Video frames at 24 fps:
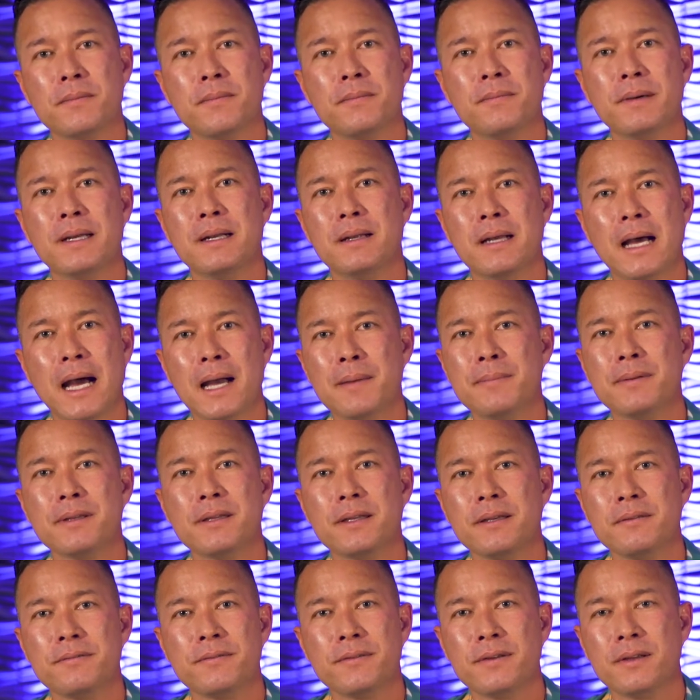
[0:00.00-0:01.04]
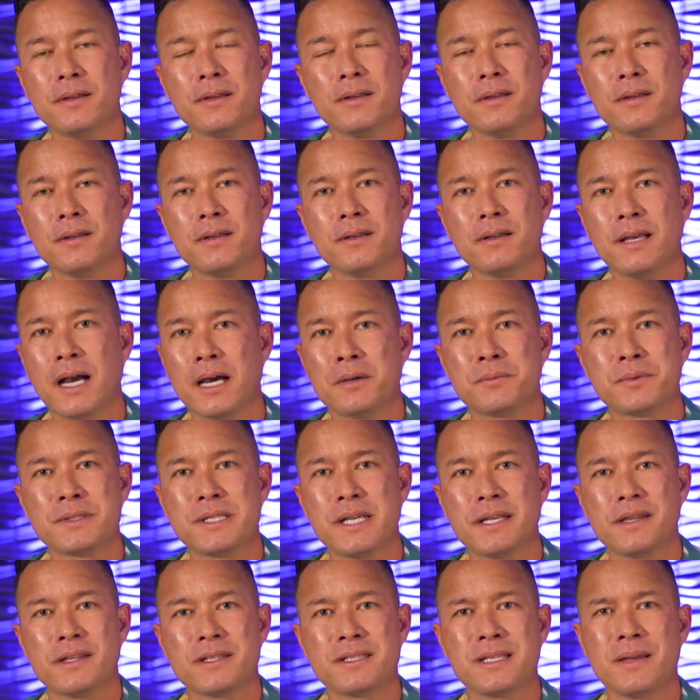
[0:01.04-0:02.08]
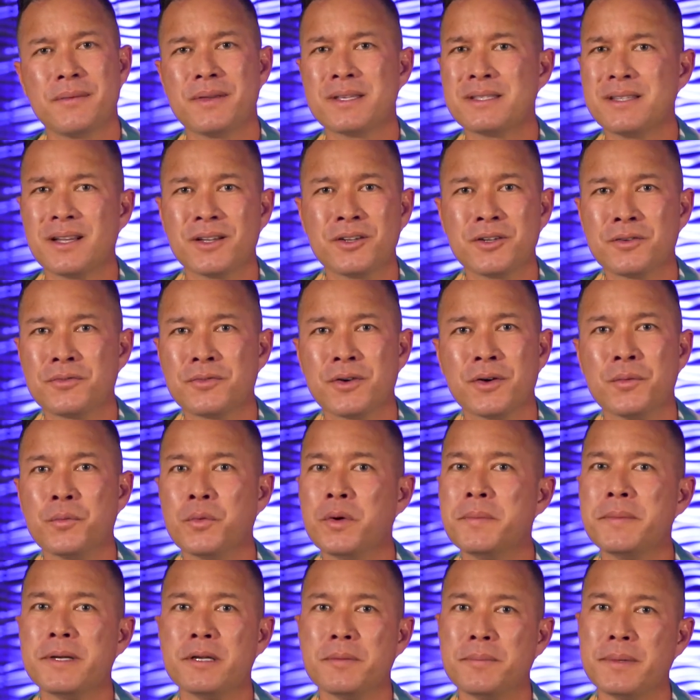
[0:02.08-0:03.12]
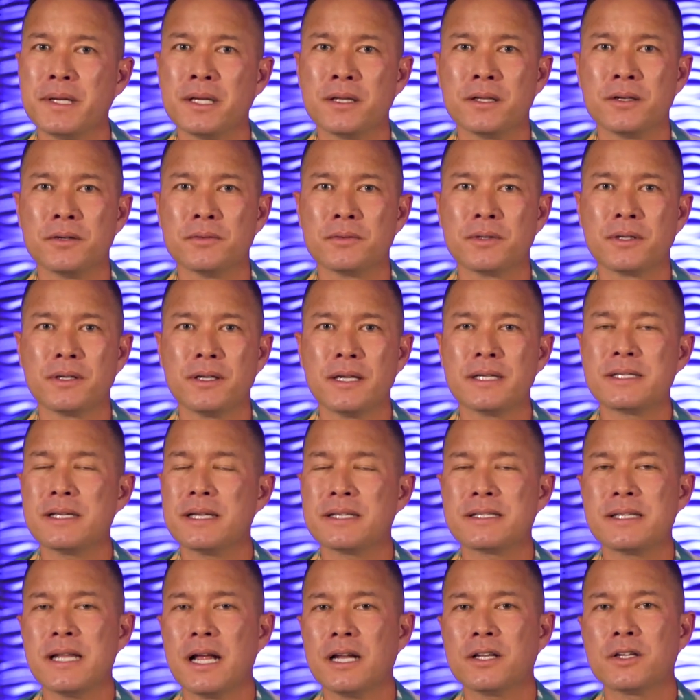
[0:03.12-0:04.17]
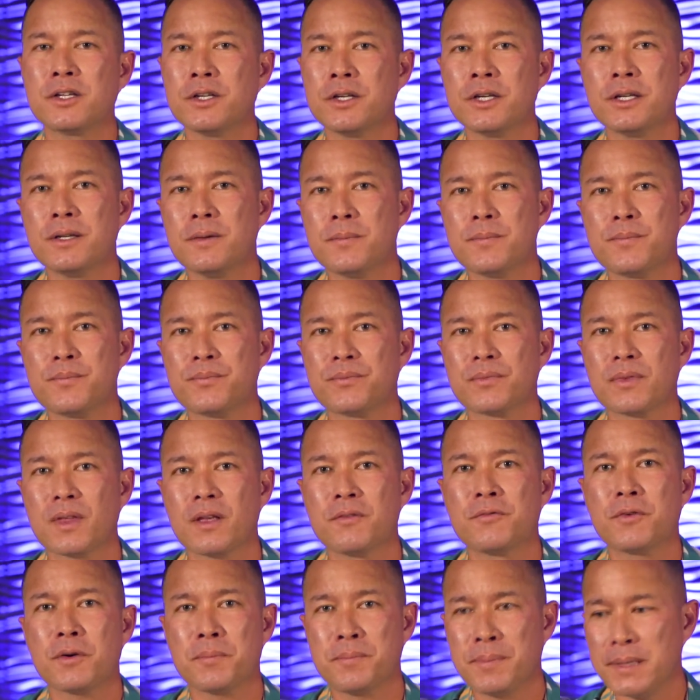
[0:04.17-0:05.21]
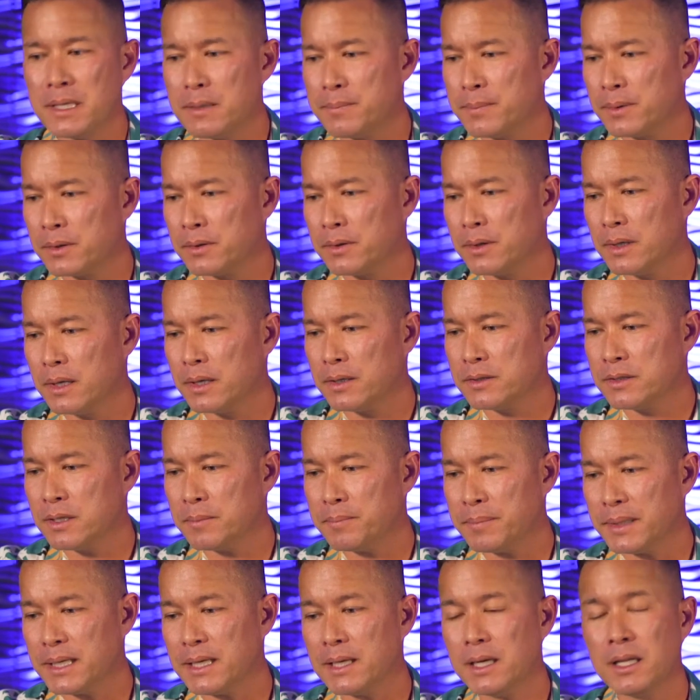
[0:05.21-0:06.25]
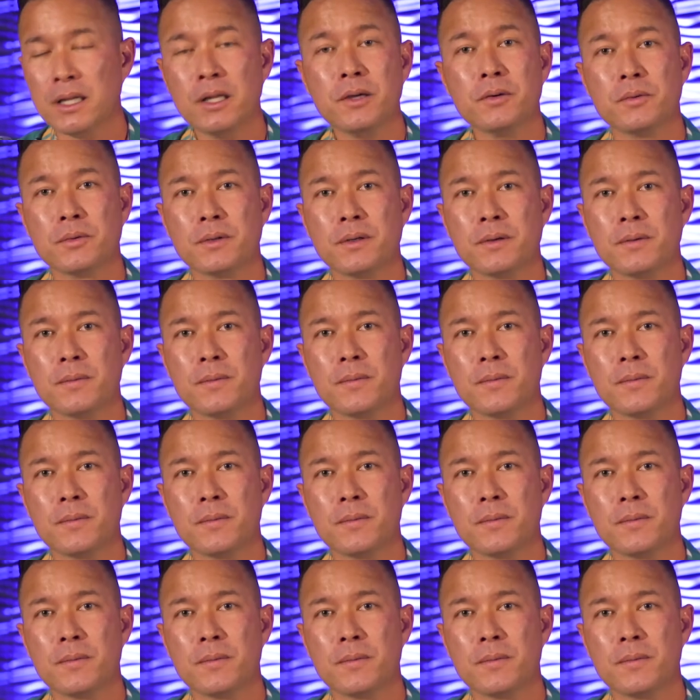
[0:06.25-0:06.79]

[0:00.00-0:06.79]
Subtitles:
But I believe God would say the same. It's not good for a woman to be alone. It's not good for people to be alone.